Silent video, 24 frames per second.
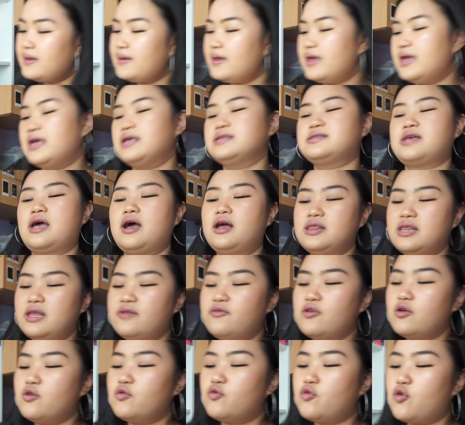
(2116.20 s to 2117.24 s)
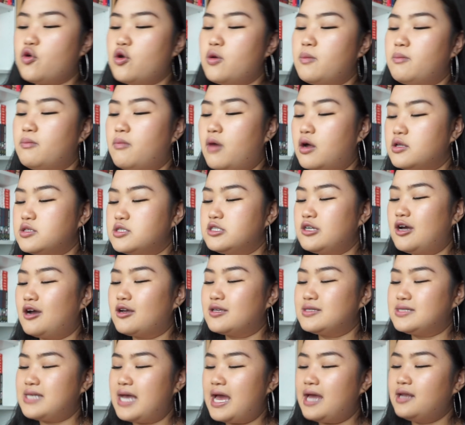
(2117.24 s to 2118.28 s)
is Living Room
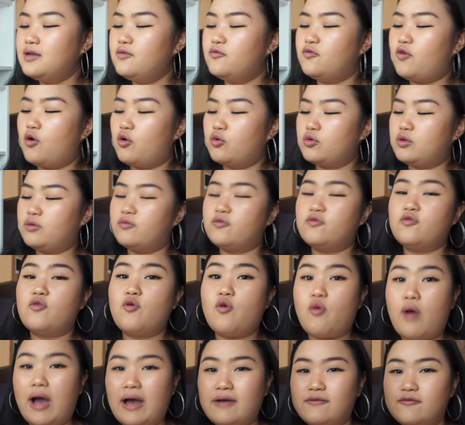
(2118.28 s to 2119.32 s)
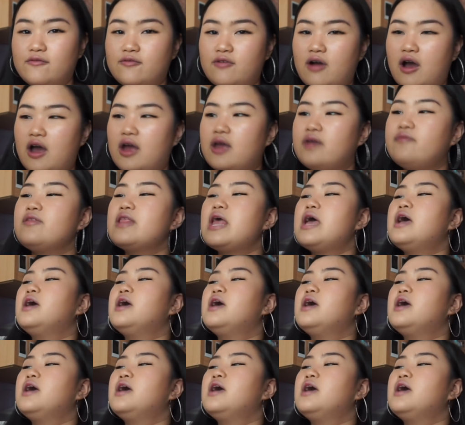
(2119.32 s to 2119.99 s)
Matsunaga-san Volume 4 and 5.